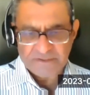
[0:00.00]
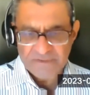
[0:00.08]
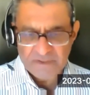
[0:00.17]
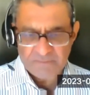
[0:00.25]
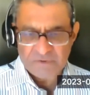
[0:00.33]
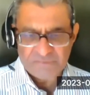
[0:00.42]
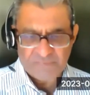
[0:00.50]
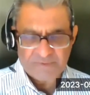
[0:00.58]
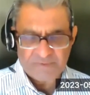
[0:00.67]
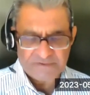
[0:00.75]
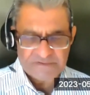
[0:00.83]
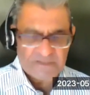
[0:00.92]
I think most
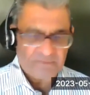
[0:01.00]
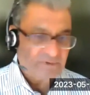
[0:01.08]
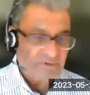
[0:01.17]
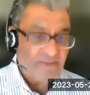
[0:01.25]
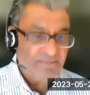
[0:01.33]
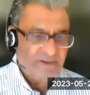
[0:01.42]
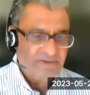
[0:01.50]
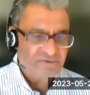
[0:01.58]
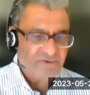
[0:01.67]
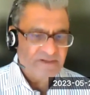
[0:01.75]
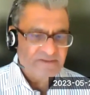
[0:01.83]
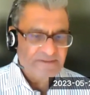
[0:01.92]
people understand what that means,
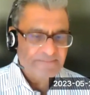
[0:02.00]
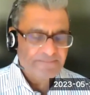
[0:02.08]
right?